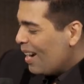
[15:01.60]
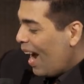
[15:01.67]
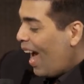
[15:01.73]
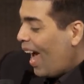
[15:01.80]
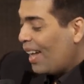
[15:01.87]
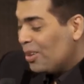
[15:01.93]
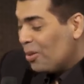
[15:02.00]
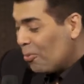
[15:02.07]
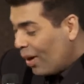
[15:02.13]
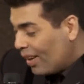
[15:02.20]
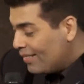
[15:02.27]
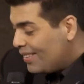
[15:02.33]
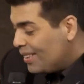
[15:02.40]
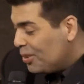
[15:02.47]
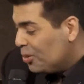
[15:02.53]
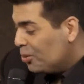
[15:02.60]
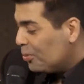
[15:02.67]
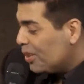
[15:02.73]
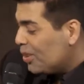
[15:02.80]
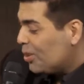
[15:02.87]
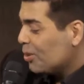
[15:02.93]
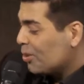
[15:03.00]
And the one thing you
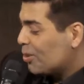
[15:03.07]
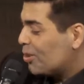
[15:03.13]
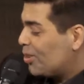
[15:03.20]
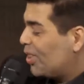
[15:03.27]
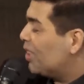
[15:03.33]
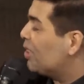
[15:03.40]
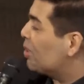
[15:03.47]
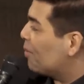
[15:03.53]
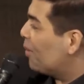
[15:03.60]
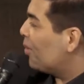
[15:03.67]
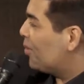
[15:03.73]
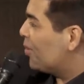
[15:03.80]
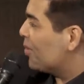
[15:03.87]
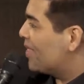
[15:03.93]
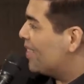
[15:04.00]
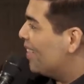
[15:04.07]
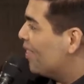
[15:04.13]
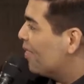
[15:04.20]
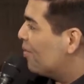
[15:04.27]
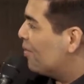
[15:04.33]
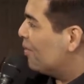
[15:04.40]
wish you could change about yourself?